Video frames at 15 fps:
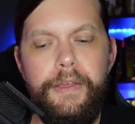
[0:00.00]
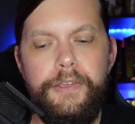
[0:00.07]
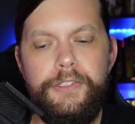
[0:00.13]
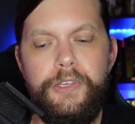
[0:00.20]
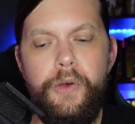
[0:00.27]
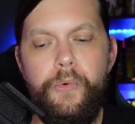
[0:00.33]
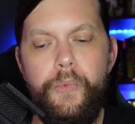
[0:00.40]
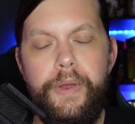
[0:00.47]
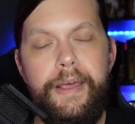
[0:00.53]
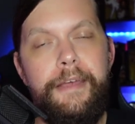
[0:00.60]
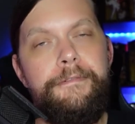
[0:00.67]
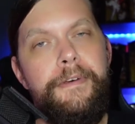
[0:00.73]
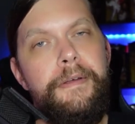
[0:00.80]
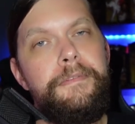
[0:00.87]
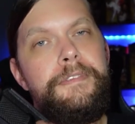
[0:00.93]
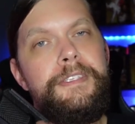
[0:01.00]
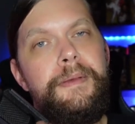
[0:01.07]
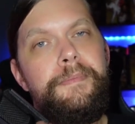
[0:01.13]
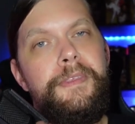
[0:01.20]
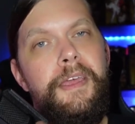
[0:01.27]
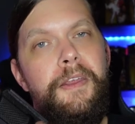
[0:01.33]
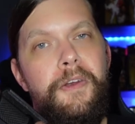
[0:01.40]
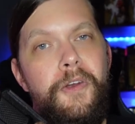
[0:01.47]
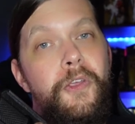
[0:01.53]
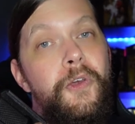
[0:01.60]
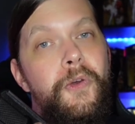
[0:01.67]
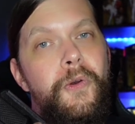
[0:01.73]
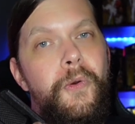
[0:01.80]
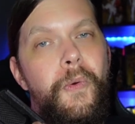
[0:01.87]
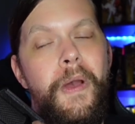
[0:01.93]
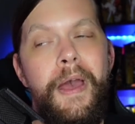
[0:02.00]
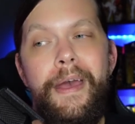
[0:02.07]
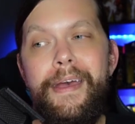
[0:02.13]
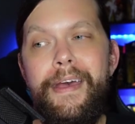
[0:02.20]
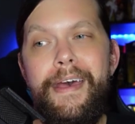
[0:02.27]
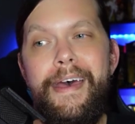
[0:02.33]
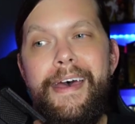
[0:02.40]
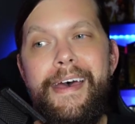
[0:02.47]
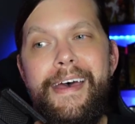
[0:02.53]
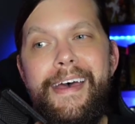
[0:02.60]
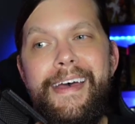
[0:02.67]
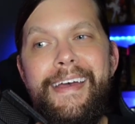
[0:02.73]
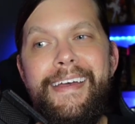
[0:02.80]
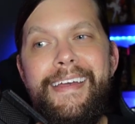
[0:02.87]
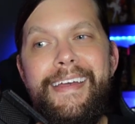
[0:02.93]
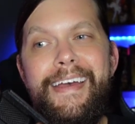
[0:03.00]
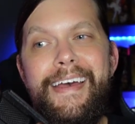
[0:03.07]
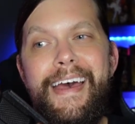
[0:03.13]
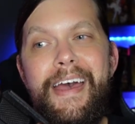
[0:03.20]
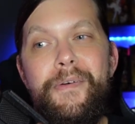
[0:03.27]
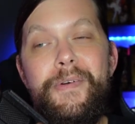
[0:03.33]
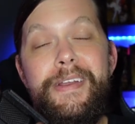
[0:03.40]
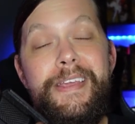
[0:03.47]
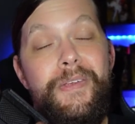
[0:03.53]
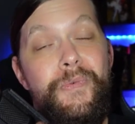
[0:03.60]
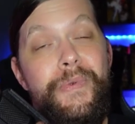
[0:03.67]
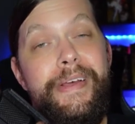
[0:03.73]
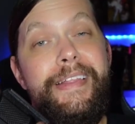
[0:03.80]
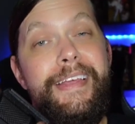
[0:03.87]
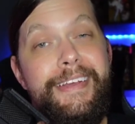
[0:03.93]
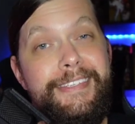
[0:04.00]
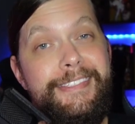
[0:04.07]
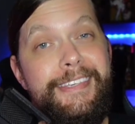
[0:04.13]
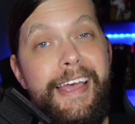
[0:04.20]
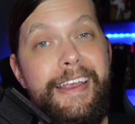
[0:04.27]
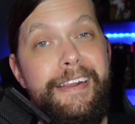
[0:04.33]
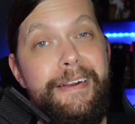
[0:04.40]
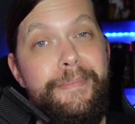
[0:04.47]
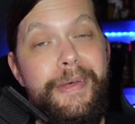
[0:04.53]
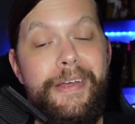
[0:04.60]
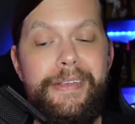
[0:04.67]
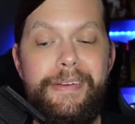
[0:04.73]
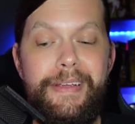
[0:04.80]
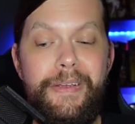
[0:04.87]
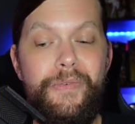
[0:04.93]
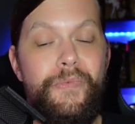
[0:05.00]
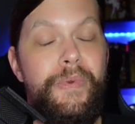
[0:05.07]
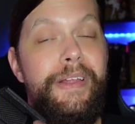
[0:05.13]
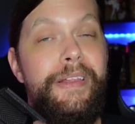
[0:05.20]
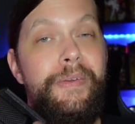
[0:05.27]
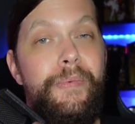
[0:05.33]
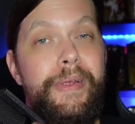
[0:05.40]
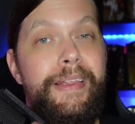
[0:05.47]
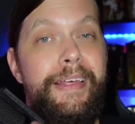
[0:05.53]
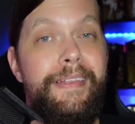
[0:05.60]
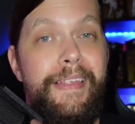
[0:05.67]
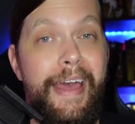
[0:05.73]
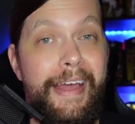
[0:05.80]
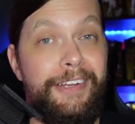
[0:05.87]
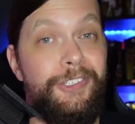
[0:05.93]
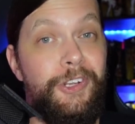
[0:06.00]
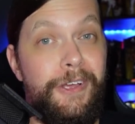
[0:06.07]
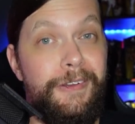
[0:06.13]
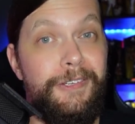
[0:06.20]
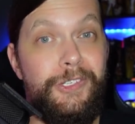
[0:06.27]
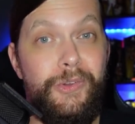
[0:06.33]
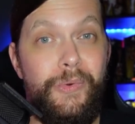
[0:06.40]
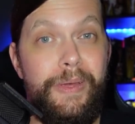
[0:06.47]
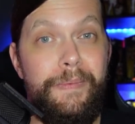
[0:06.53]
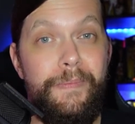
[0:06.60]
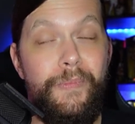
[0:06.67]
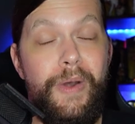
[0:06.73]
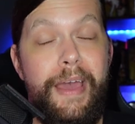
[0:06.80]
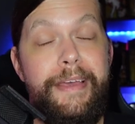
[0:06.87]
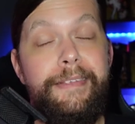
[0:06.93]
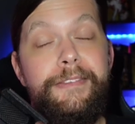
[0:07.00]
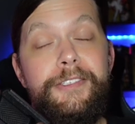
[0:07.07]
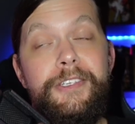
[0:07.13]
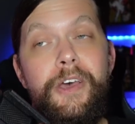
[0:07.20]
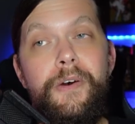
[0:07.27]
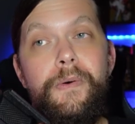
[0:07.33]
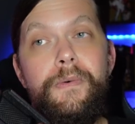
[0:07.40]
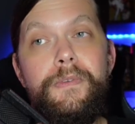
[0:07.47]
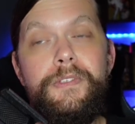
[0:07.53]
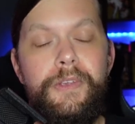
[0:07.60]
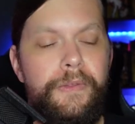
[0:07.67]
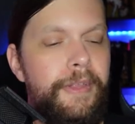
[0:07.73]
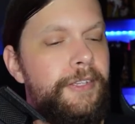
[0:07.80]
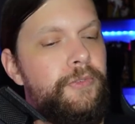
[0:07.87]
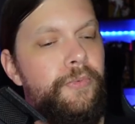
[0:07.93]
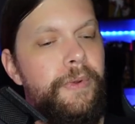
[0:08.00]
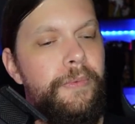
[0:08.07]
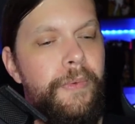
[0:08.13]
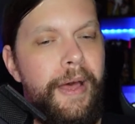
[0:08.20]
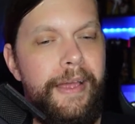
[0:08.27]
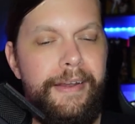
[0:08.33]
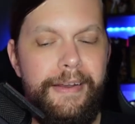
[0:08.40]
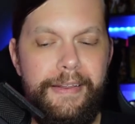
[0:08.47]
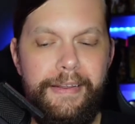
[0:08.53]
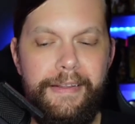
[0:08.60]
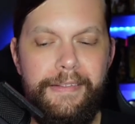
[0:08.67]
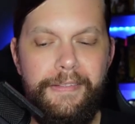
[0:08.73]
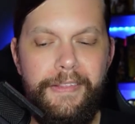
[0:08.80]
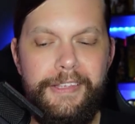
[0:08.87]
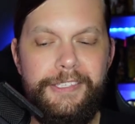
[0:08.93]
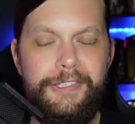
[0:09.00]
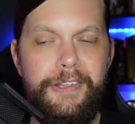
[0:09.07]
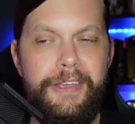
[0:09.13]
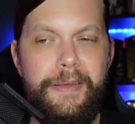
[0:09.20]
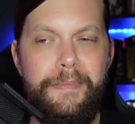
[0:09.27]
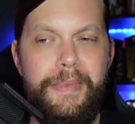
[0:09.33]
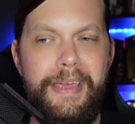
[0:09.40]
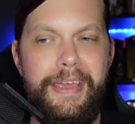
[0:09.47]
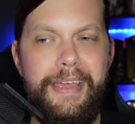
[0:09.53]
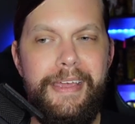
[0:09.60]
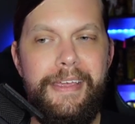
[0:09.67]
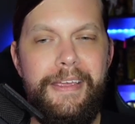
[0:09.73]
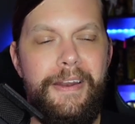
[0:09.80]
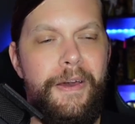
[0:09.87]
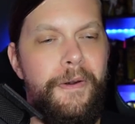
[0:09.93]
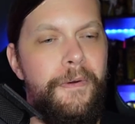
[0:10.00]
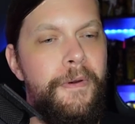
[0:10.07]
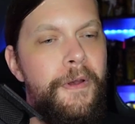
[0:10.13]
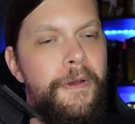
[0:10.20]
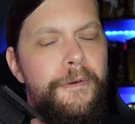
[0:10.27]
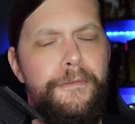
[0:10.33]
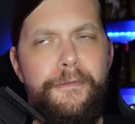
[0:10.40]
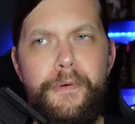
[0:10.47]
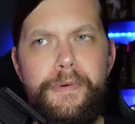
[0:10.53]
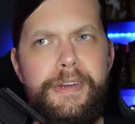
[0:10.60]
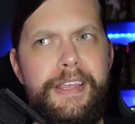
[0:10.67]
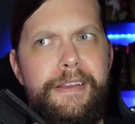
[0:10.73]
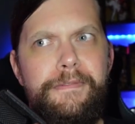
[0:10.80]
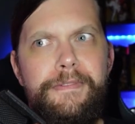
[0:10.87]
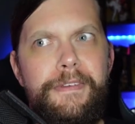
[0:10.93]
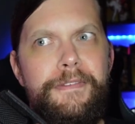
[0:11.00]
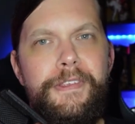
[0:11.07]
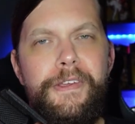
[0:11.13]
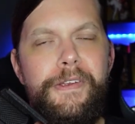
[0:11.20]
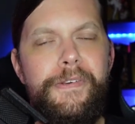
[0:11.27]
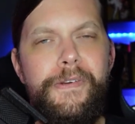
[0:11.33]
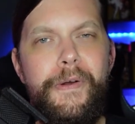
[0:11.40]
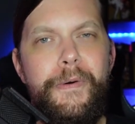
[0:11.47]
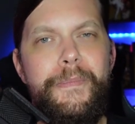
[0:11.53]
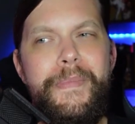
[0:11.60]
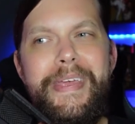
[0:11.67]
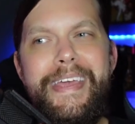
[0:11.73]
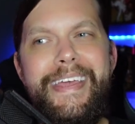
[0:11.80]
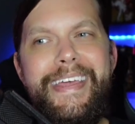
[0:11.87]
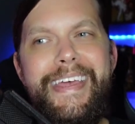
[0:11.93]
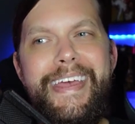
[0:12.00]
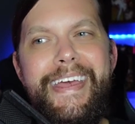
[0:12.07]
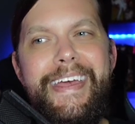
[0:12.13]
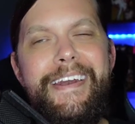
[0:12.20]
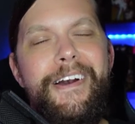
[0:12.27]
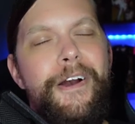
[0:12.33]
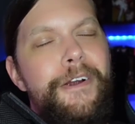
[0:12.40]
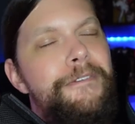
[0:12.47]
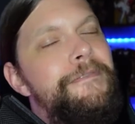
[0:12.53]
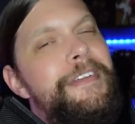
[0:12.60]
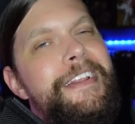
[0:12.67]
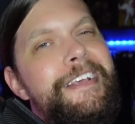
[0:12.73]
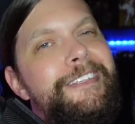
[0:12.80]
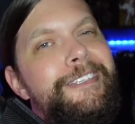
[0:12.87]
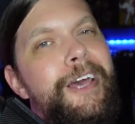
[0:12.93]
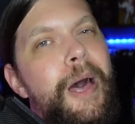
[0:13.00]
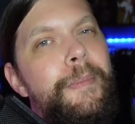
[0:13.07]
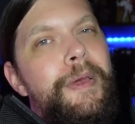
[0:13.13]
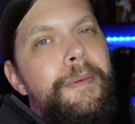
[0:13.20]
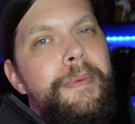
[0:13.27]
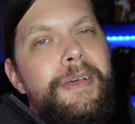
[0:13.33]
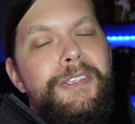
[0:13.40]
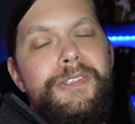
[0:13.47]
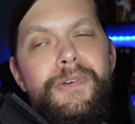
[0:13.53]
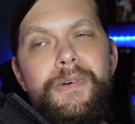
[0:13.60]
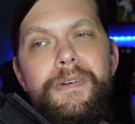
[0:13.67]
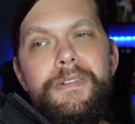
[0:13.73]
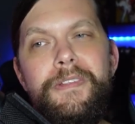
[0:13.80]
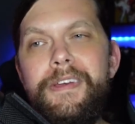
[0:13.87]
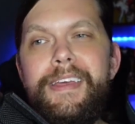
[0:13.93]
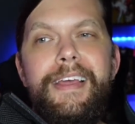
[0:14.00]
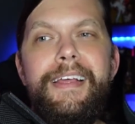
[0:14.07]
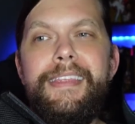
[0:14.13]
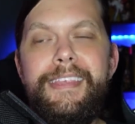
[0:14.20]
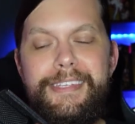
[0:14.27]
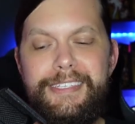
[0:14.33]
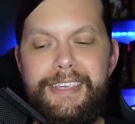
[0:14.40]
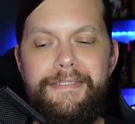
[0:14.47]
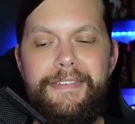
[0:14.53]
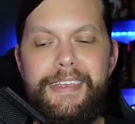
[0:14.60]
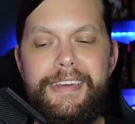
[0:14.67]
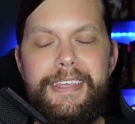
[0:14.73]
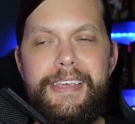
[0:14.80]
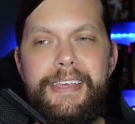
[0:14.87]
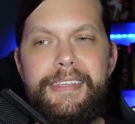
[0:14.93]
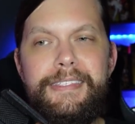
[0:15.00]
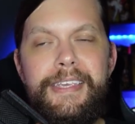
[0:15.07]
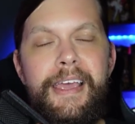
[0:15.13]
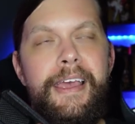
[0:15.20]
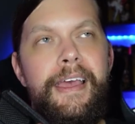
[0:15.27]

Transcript: So when I found something new, uh, I would get really excited about it and really, really latch on to it, right? So, so let's rewind. Let's look at me, you know, 14, 15 year old me in RVD's comic book store looking at the DVDs.